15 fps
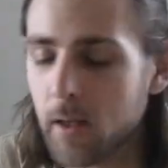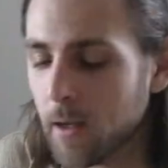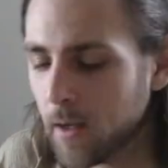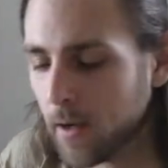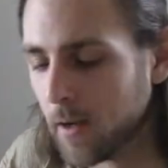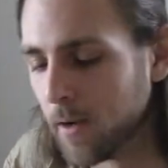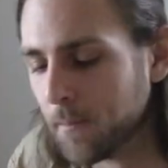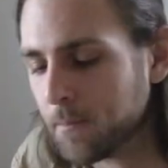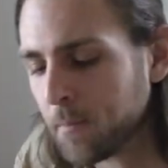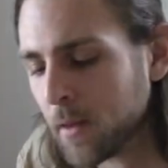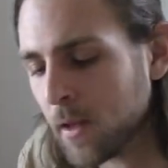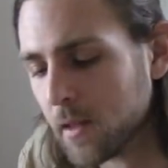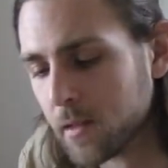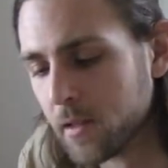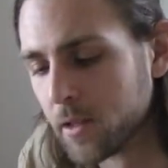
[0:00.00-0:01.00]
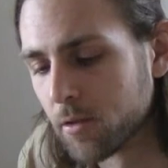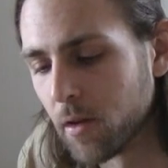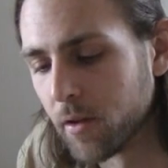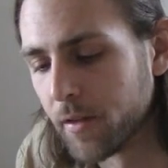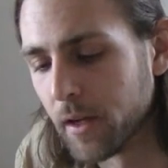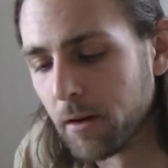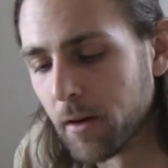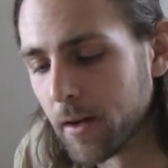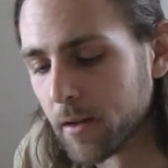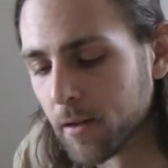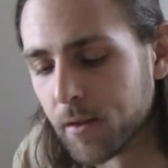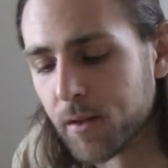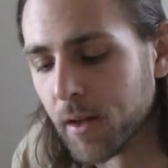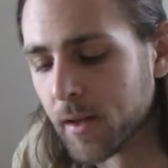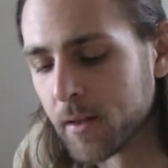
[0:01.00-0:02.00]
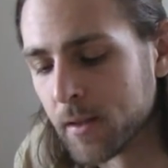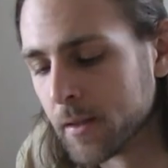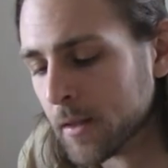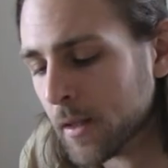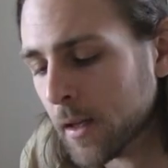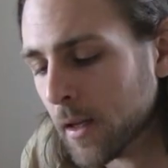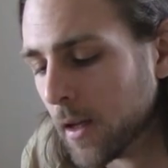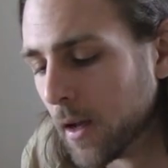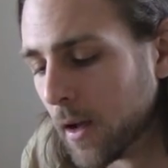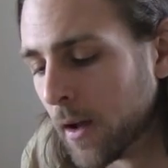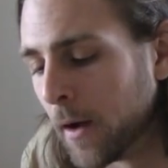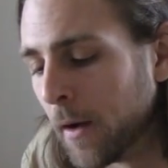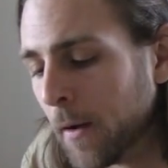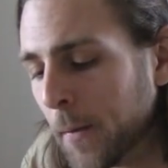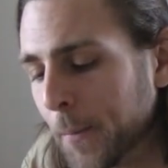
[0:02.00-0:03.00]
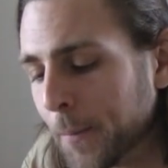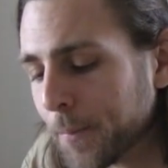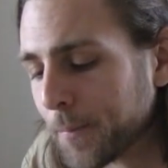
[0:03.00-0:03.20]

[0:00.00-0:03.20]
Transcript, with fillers: Um, so these are all theoretical things, um,